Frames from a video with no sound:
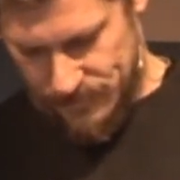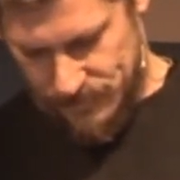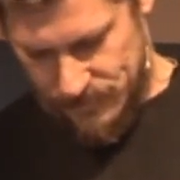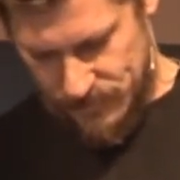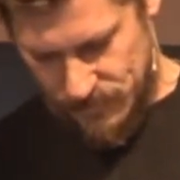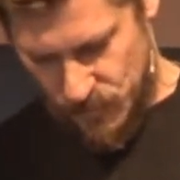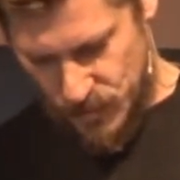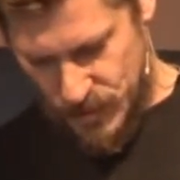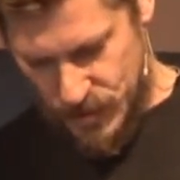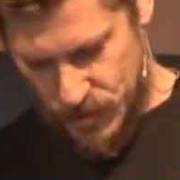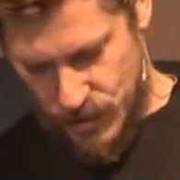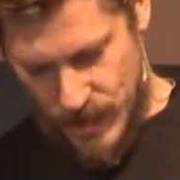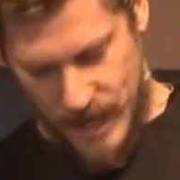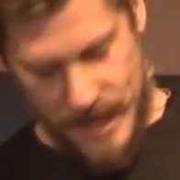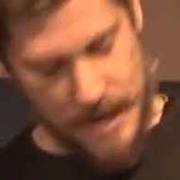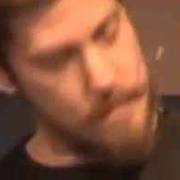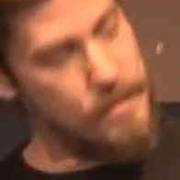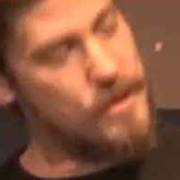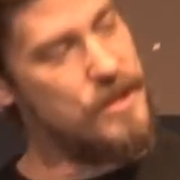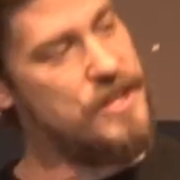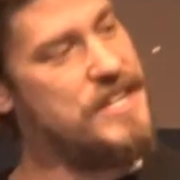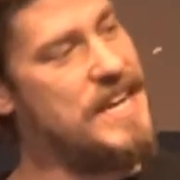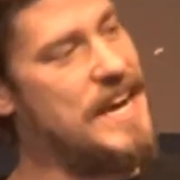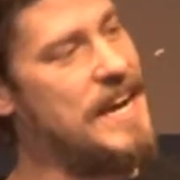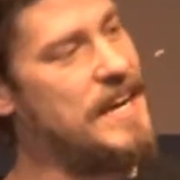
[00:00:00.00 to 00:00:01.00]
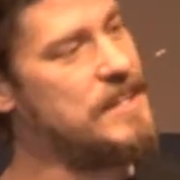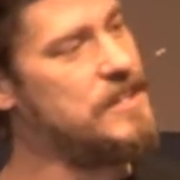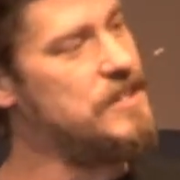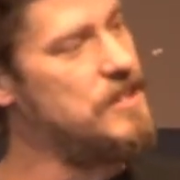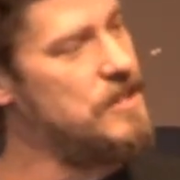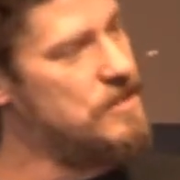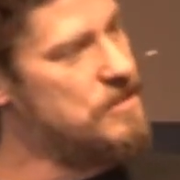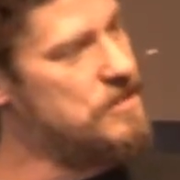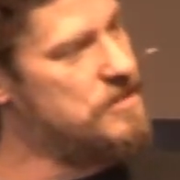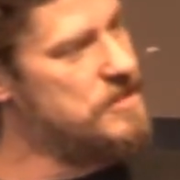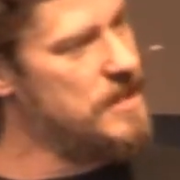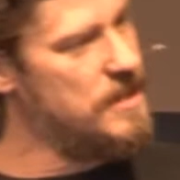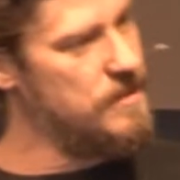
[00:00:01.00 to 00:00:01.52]
We try to protect
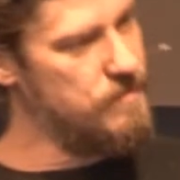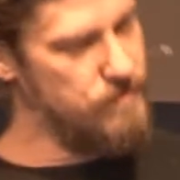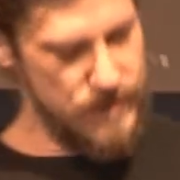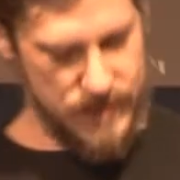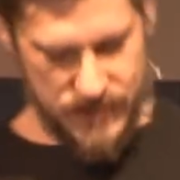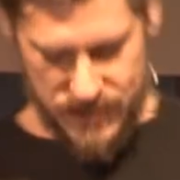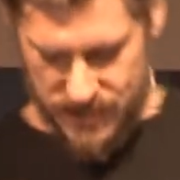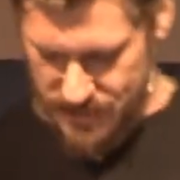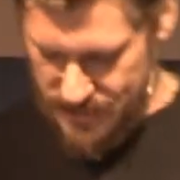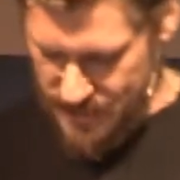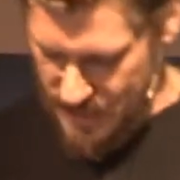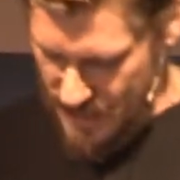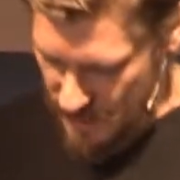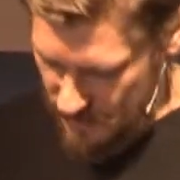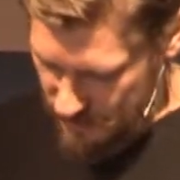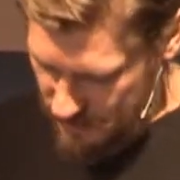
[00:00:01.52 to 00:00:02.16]
ourselves with stuff.